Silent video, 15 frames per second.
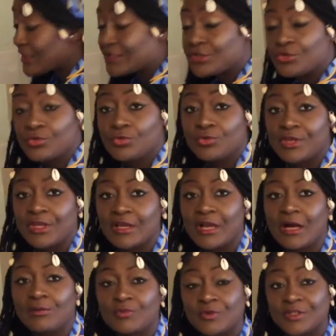that's cooking,
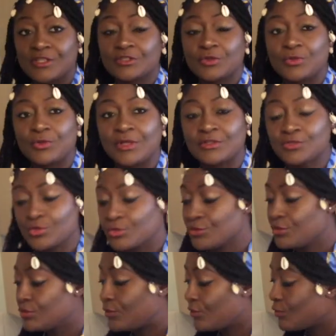I'm just gonna
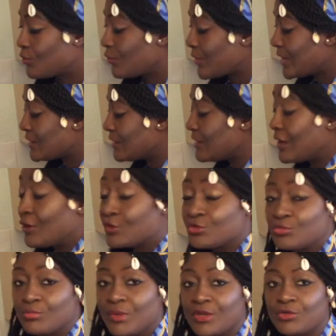talk you through quickly how
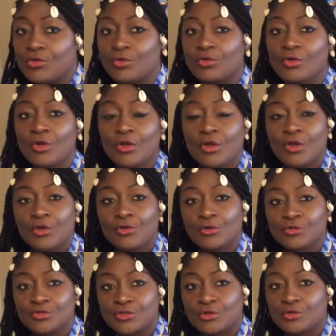to make
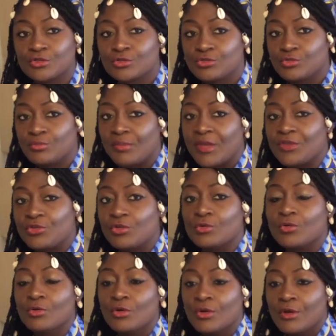your sauce to make
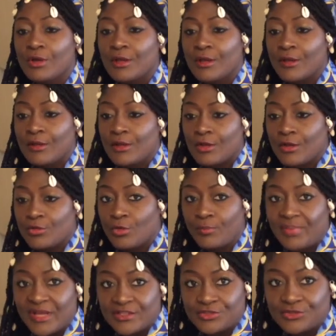your
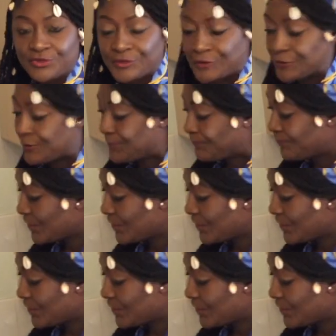bean stew.